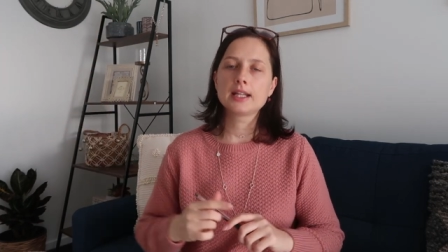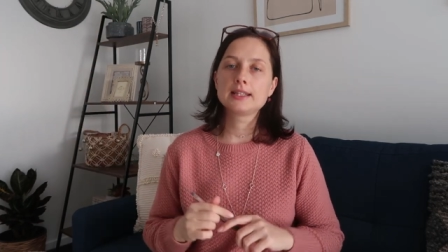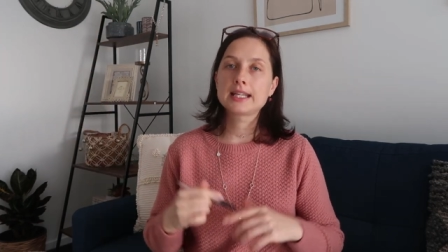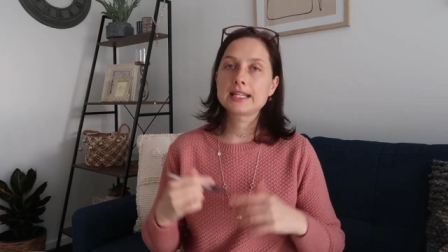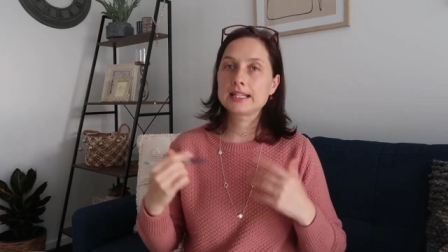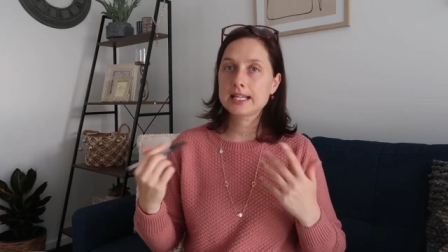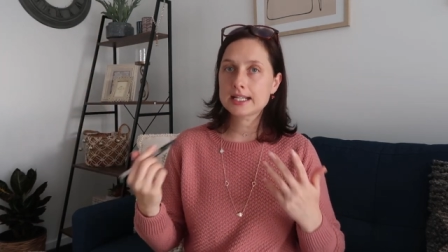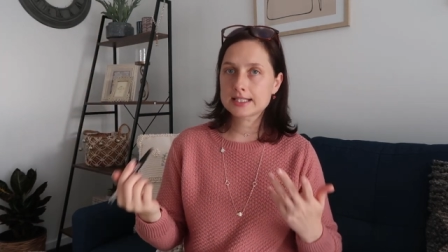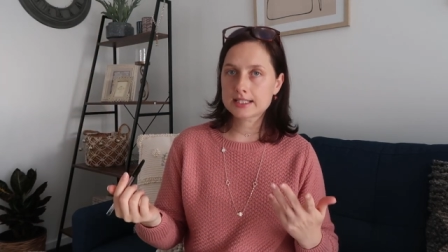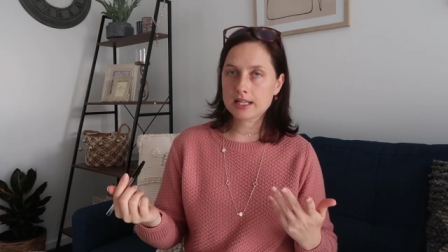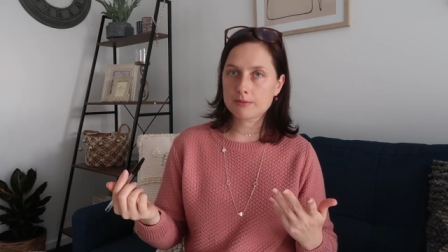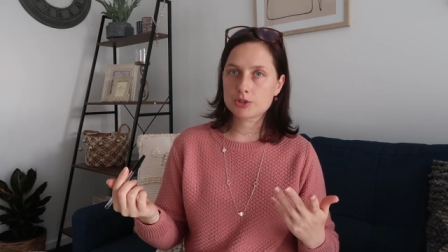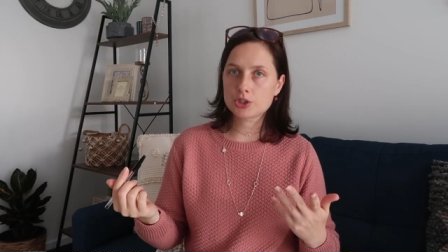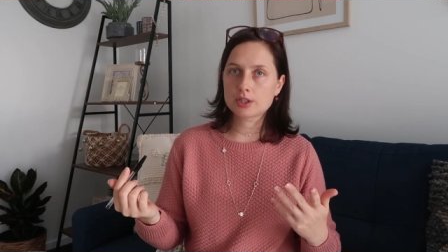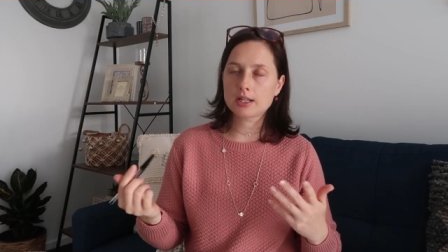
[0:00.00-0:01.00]
The next
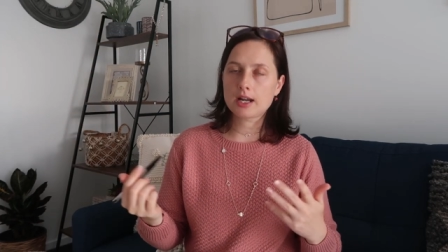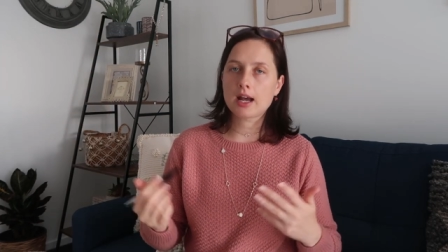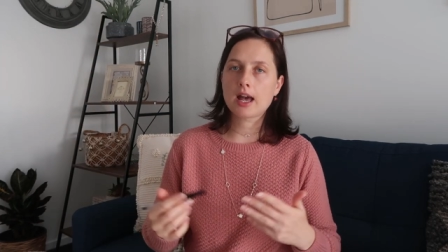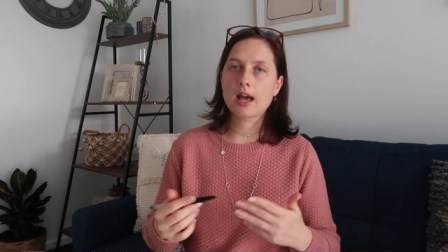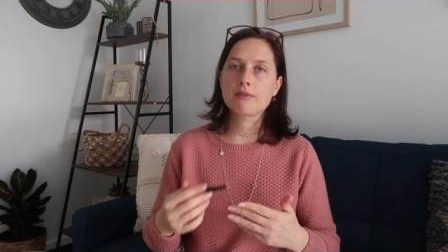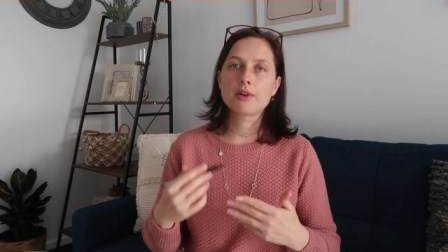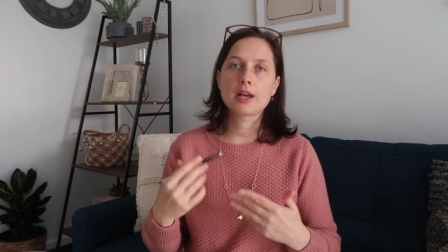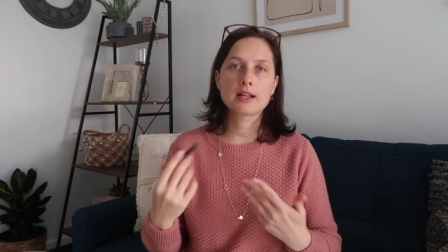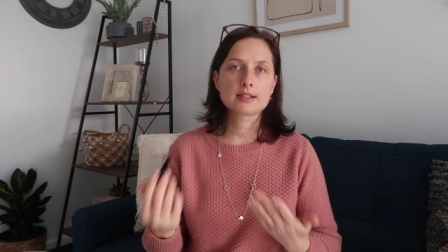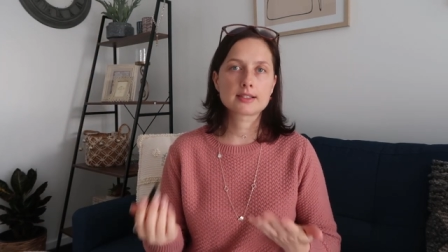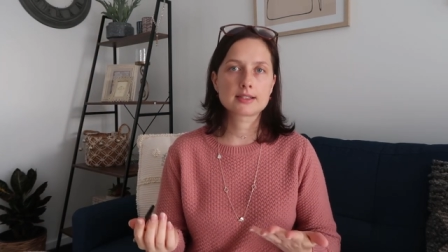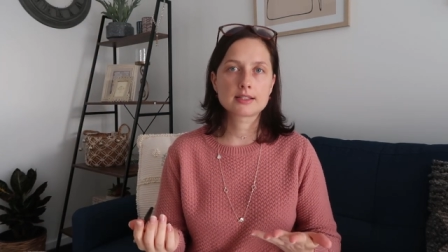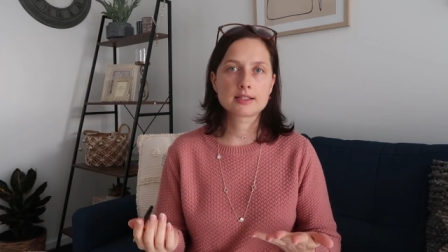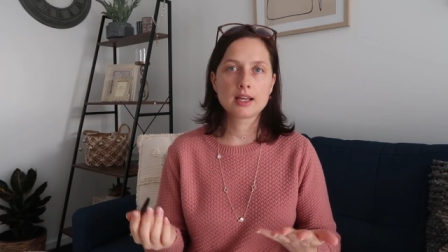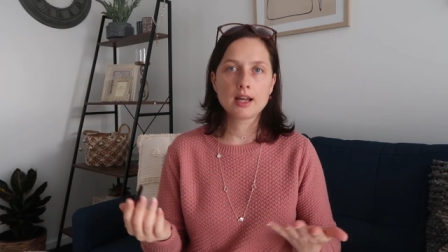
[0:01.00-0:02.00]
subject I have
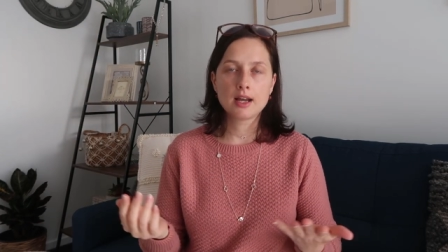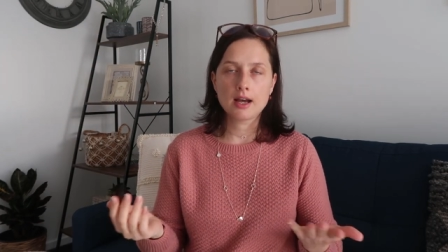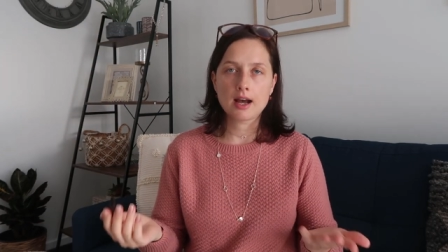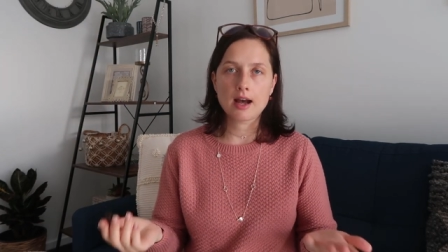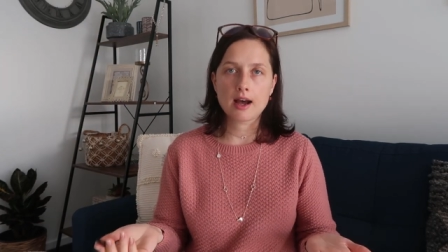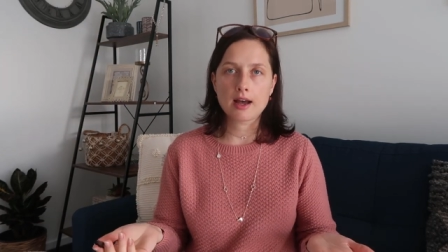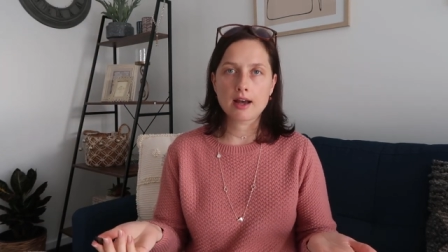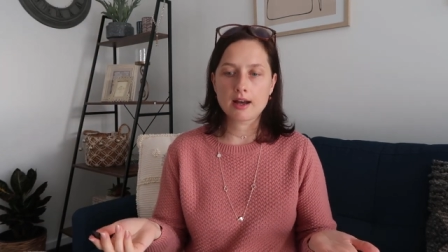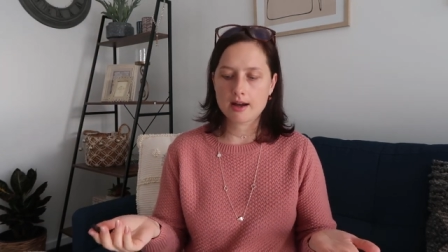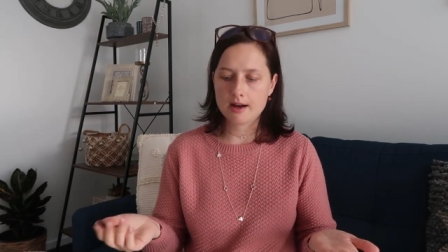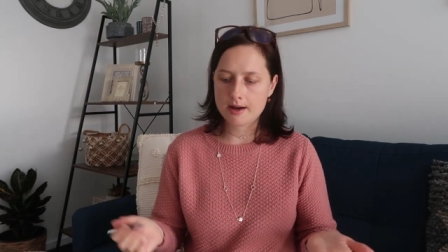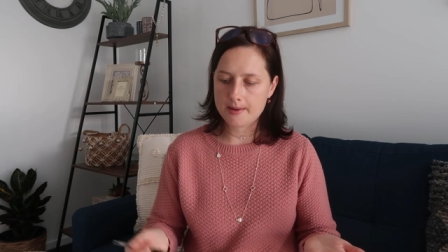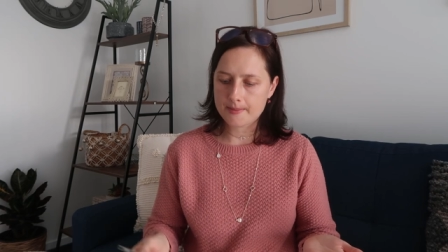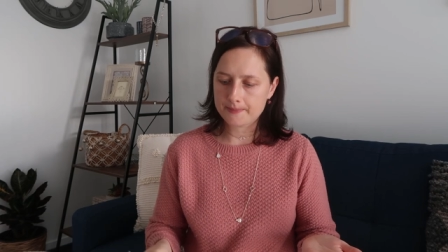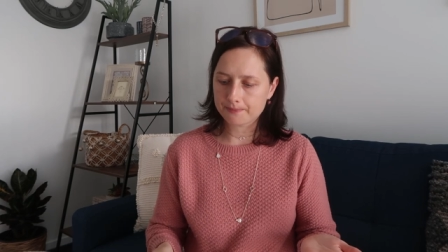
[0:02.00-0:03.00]
health, uh,
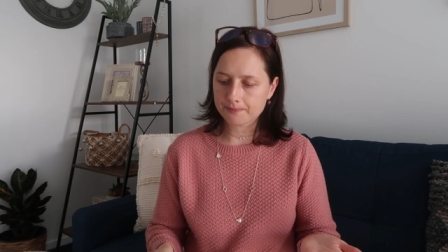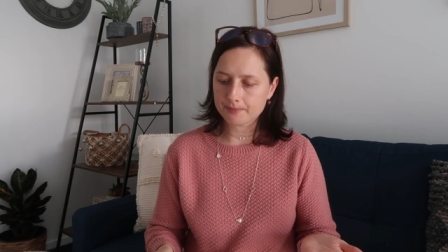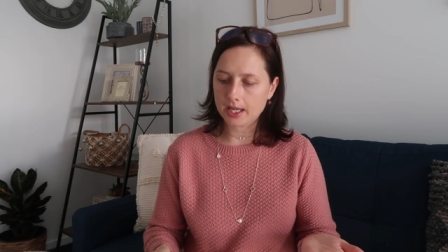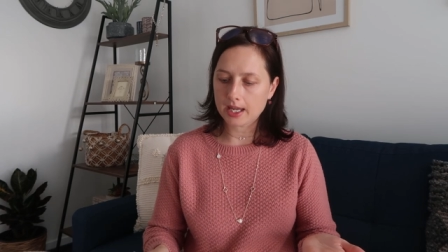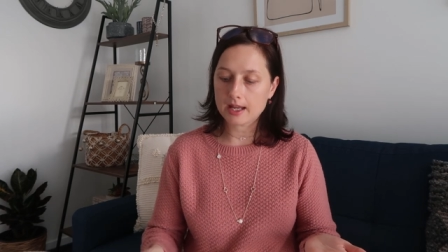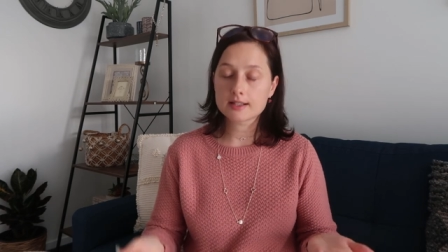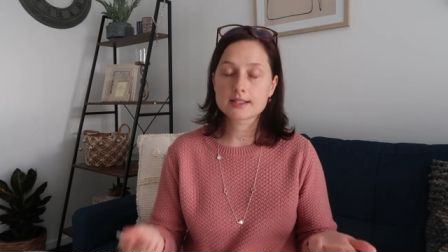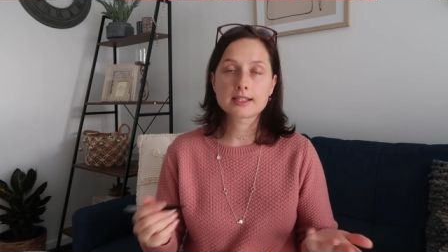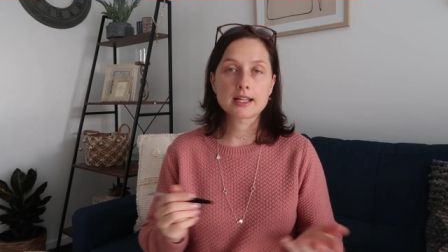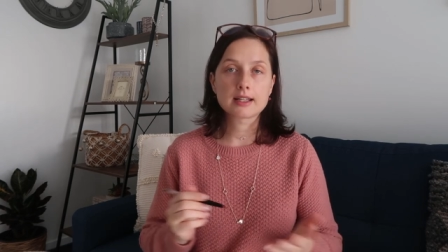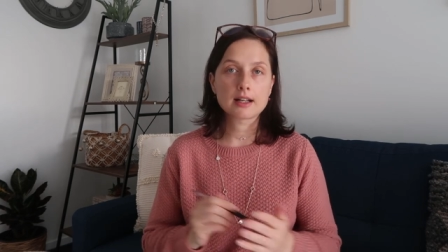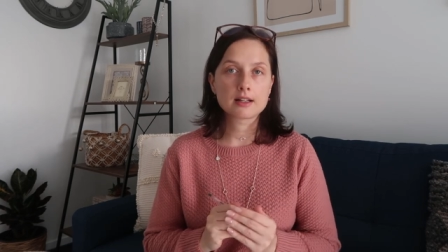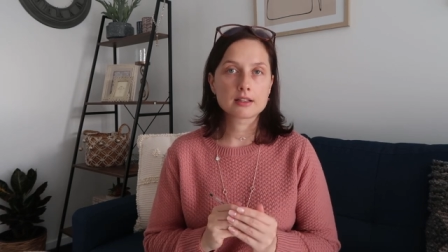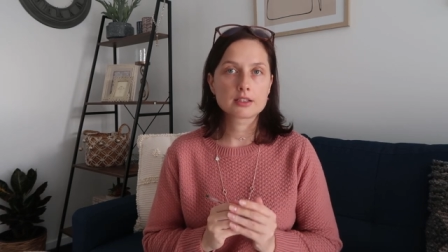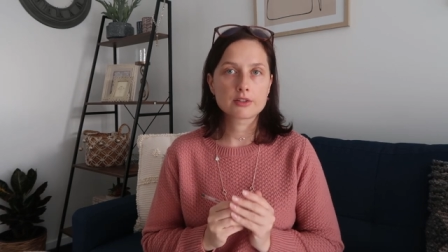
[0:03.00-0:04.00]
um, health
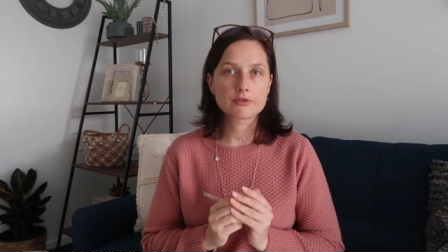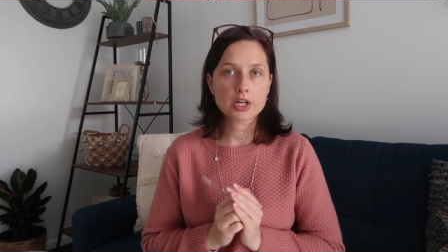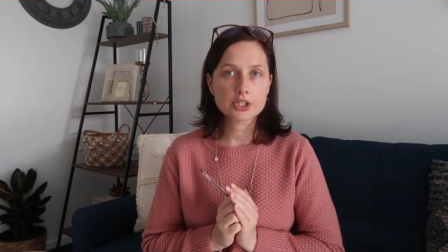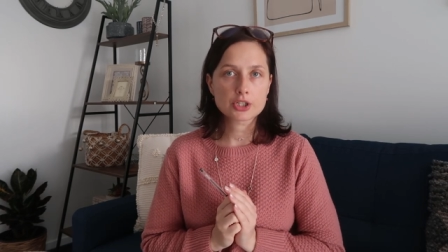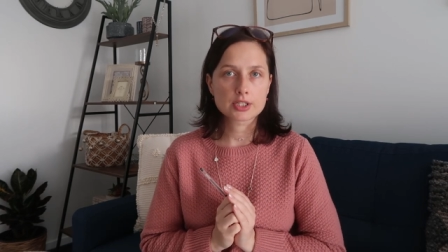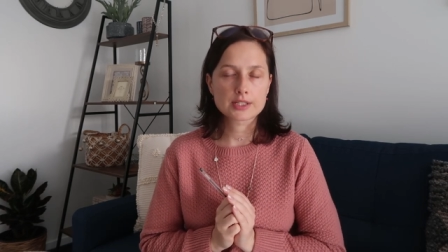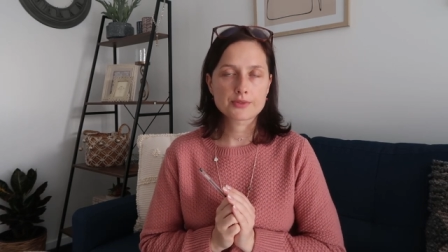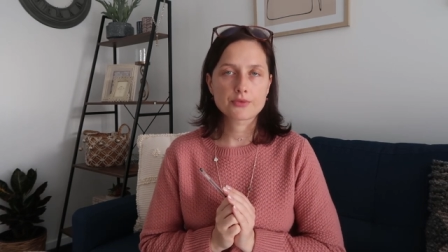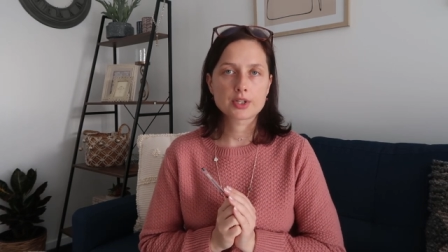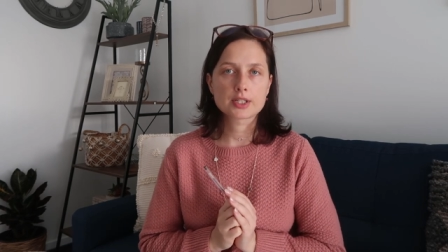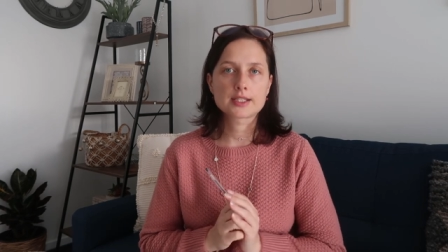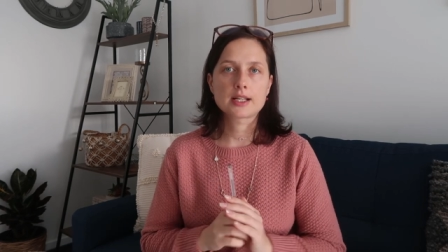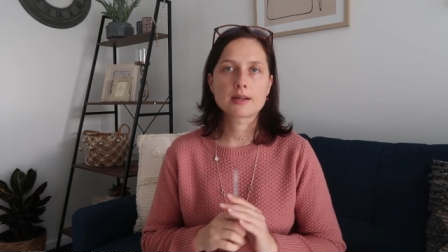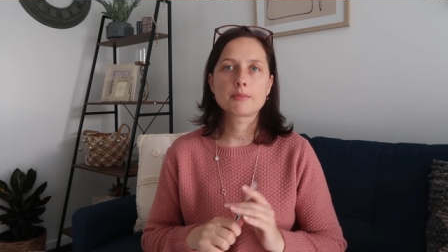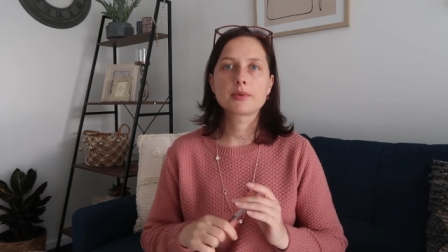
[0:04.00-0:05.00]
and alterations, for
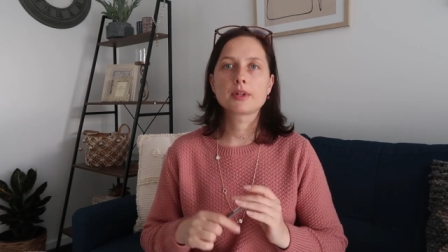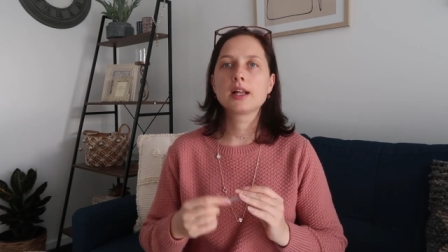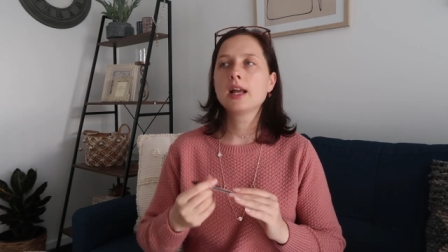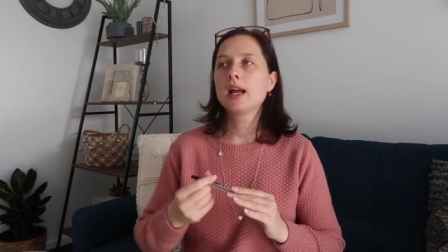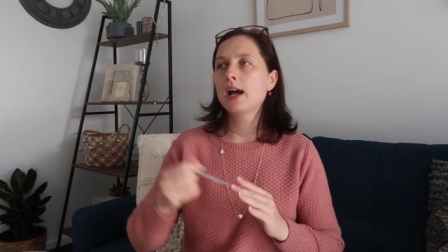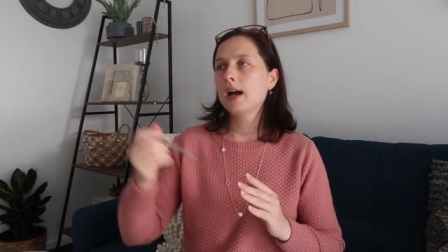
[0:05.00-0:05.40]
example.